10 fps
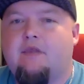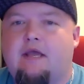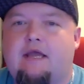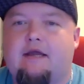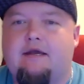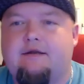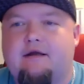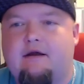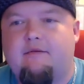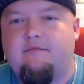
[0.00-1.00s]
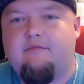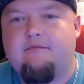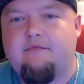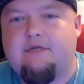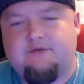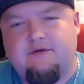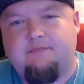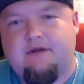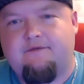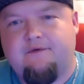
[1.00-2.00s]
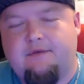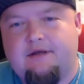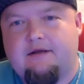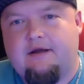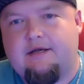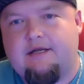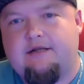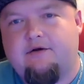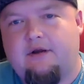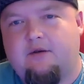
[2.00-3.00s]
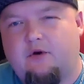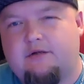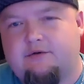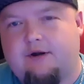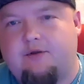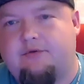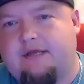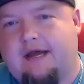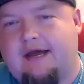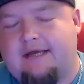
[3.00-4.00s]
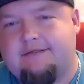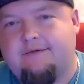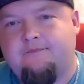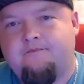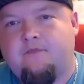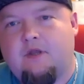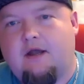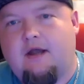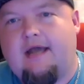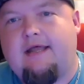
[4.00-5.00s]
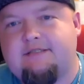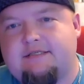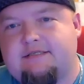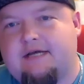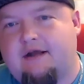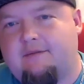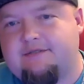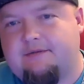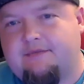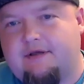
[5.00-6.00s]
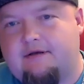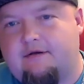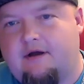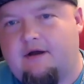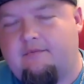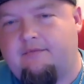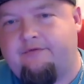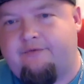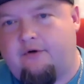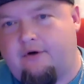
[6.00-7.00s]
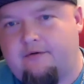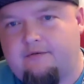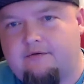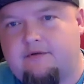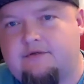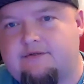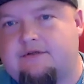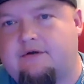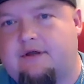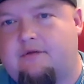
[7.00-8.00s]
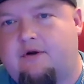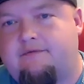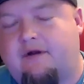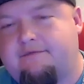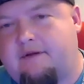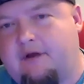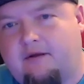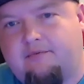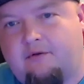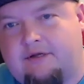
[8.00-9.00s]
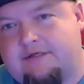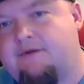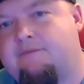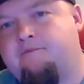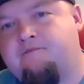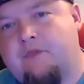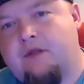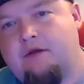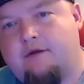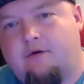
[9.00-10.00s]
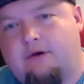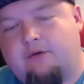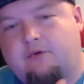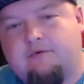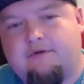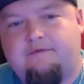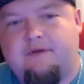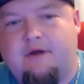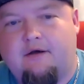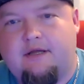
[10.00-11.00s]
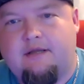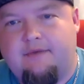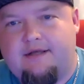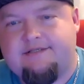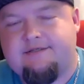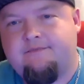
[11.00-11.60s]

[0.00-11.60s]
and um, that's really big for me. Uh, getting to go in and work directly with the guys. Uh, I actually set up something uh, before so that one of our female employees can go in and work with the female inmates.